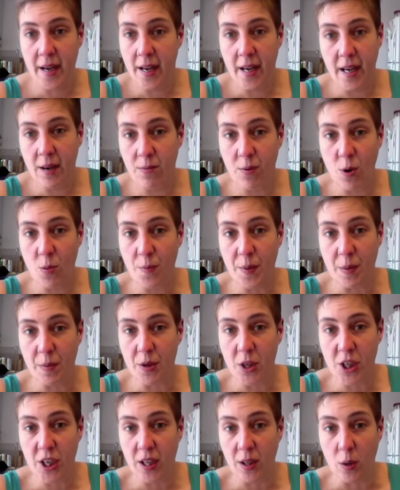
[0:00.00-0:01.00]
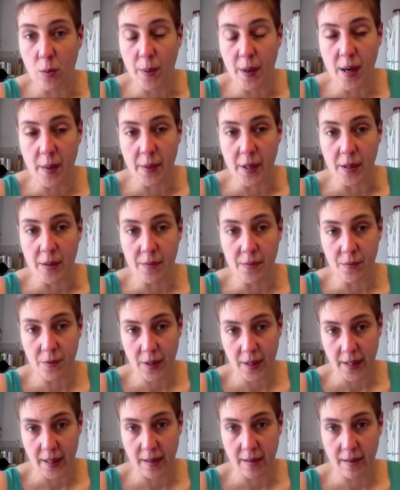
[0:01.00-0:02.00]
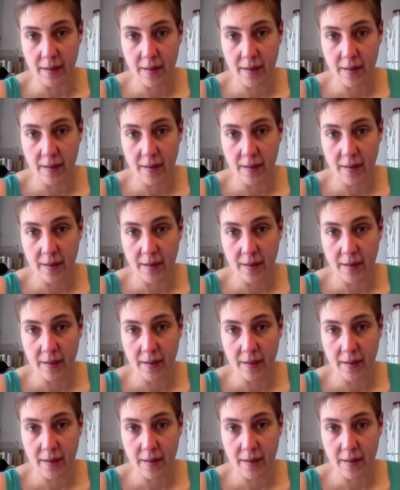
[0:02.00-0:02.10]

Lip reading: it won't be Michelle Obama, will it?